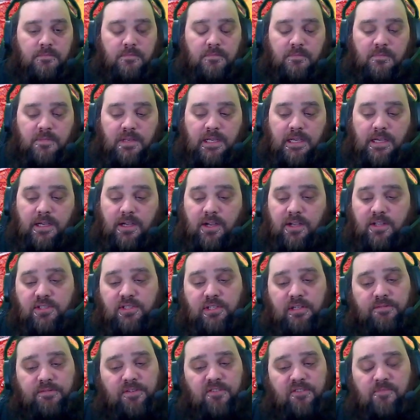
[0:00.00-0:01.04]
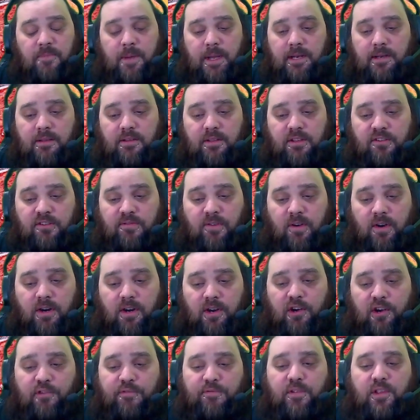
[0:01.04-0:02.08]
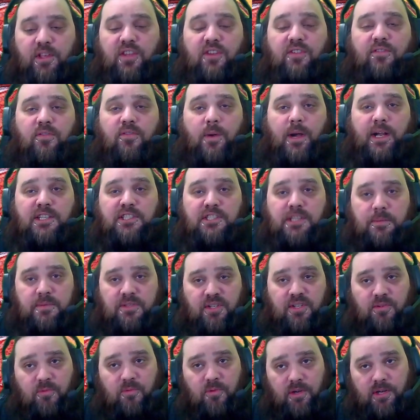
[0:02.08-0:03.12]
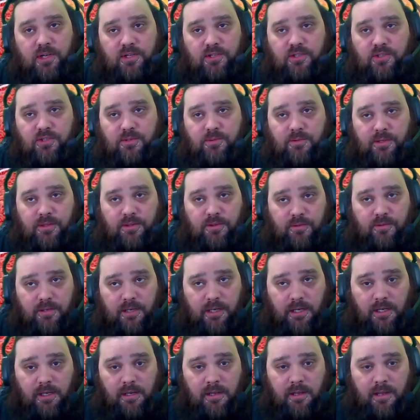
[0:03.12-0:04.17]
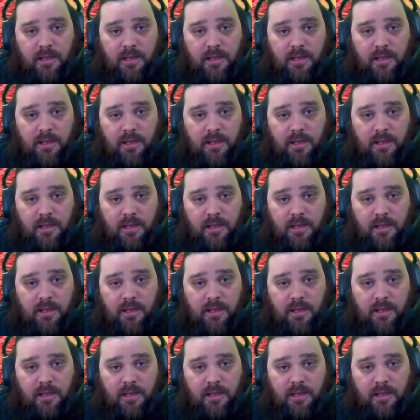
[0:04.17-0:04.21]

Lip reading: Yeah. Also, if you've made it this far, hopefully you've watched episode 1, 2, and 3,